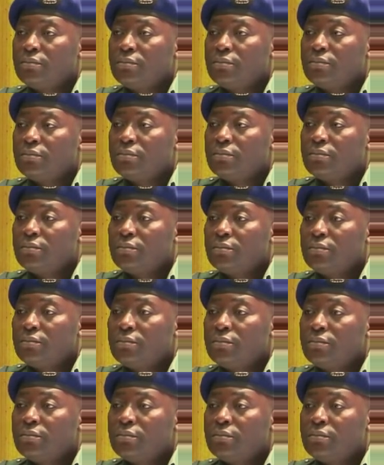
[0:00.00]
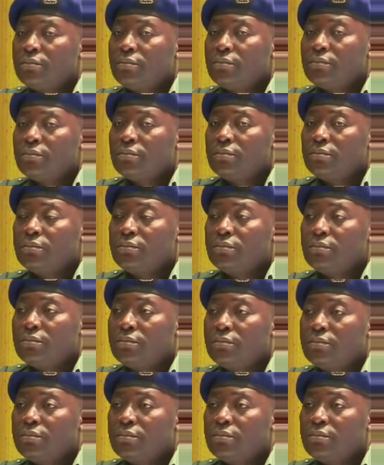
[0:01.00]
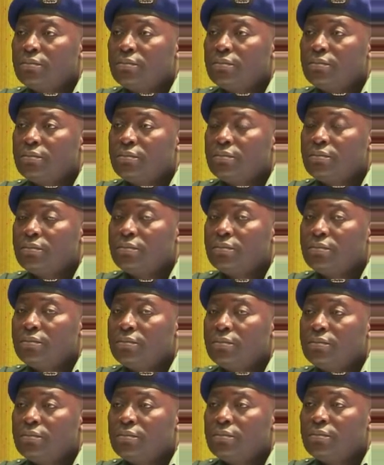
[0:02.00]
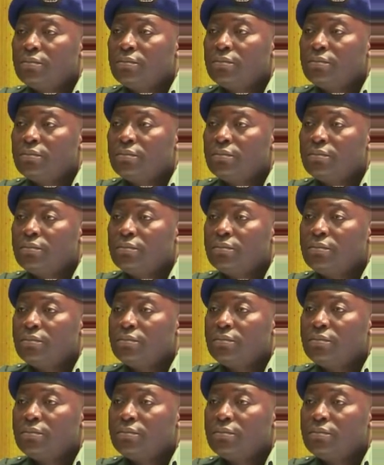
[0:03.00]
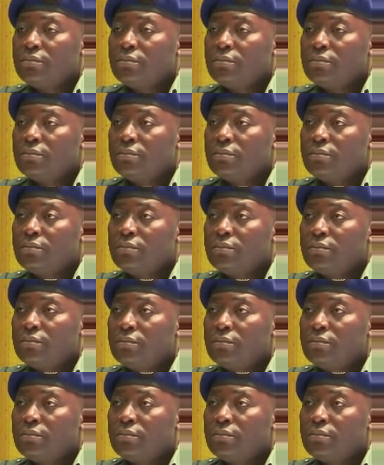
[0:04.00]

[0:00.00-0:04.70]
[no speech]